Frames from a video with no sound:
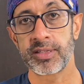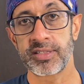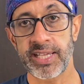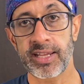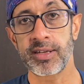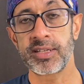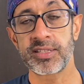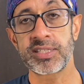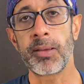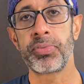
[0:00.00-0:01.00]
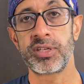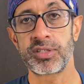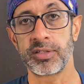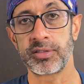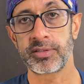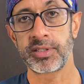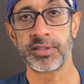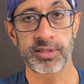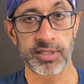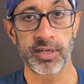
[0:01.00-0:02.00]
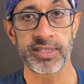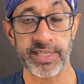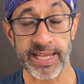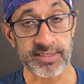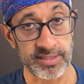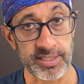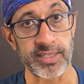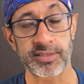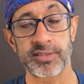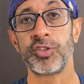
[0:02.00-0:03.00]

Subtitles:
the second is temperature, and the third is exercise.